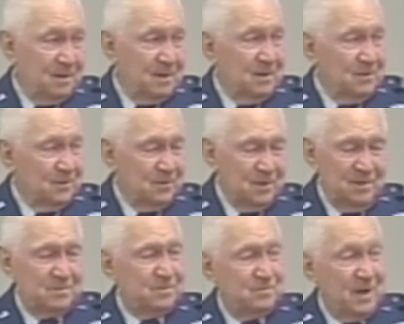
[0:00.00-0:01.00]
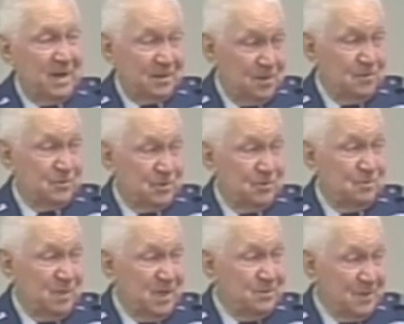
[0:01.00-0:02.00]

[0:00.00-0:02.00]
I don't know, he's right close to me,